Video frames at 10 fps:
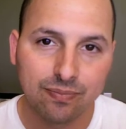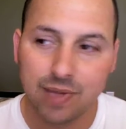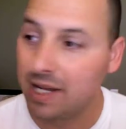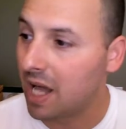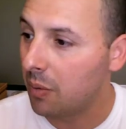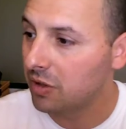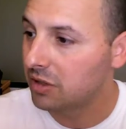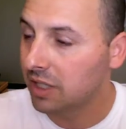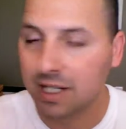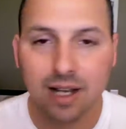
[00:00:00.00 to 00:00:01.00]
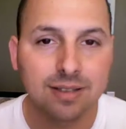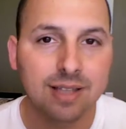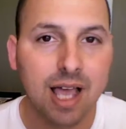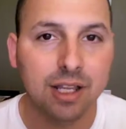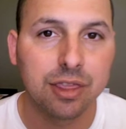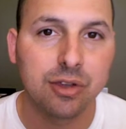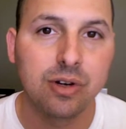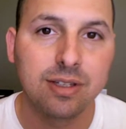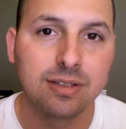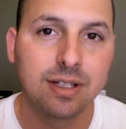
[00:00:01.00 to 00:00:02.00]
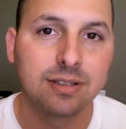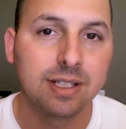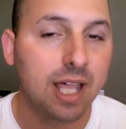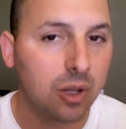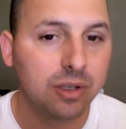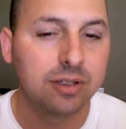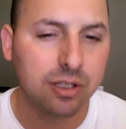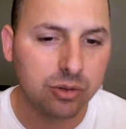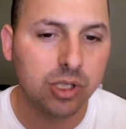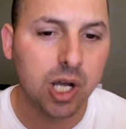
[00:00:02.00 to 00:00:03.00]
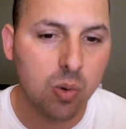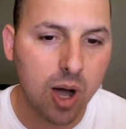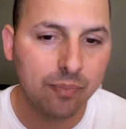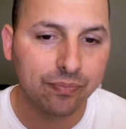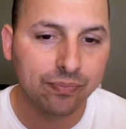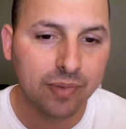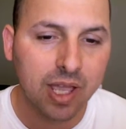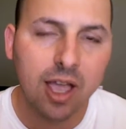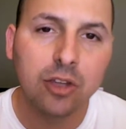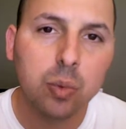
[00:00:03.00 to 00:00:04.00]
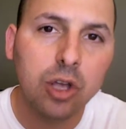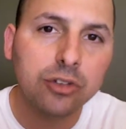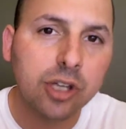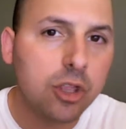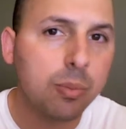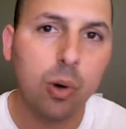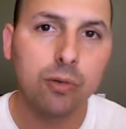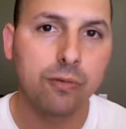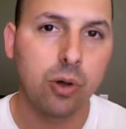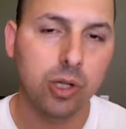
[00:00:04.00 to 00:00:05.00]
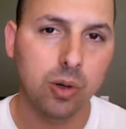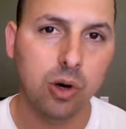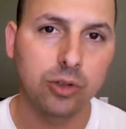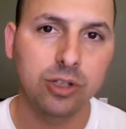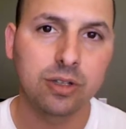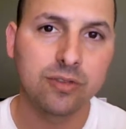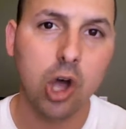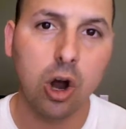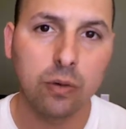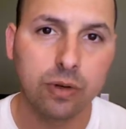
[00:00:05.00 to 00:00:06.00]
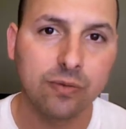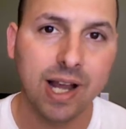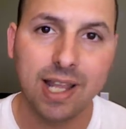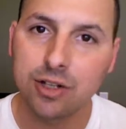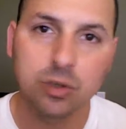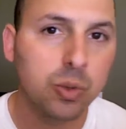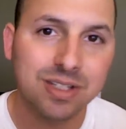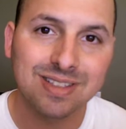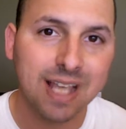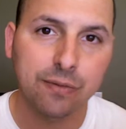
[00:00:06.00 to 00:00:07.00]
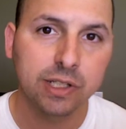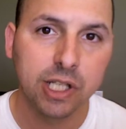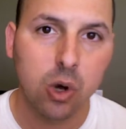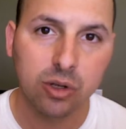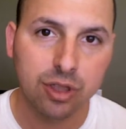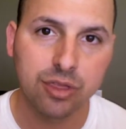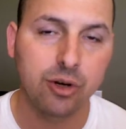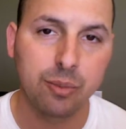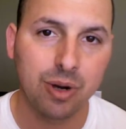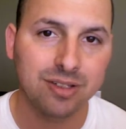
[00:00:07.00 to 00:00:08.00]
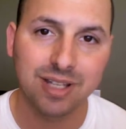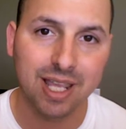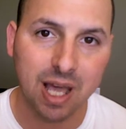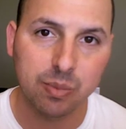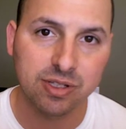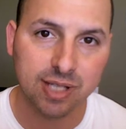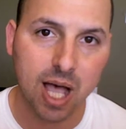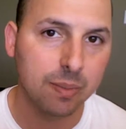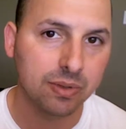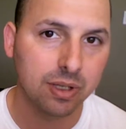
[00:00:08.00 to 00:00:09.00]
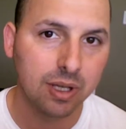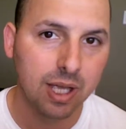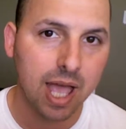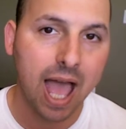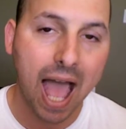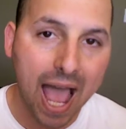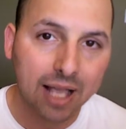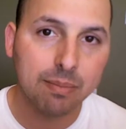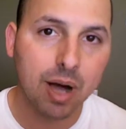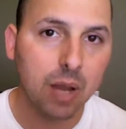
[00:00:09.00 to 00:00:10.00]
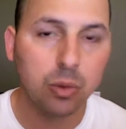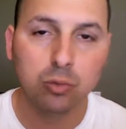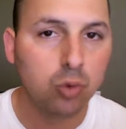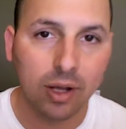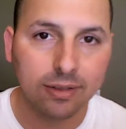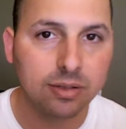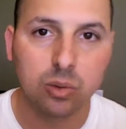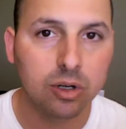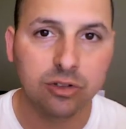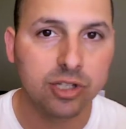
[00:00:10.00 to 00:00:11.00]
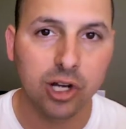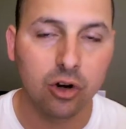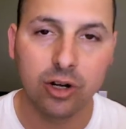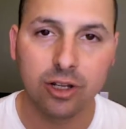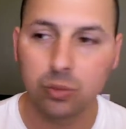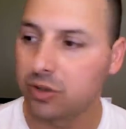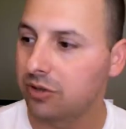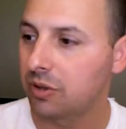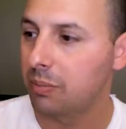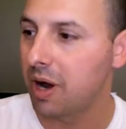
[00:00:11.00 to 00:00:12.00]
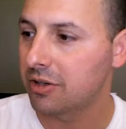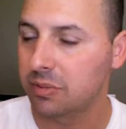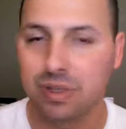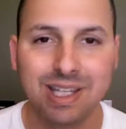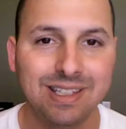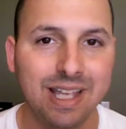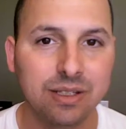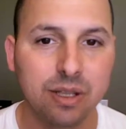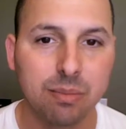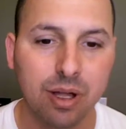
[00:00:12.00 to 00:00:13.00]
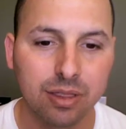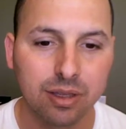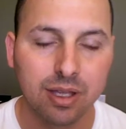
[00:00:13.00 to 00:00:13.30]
And now we're looking at a stock at 30.60, and that'll continue to go up. As well as the other portfolio holdings of the Hartford Financial, which is definitely going to 30 bucks. It cannot be stopped. Akamai will run towards the earnings, which is approximately at the end of the month.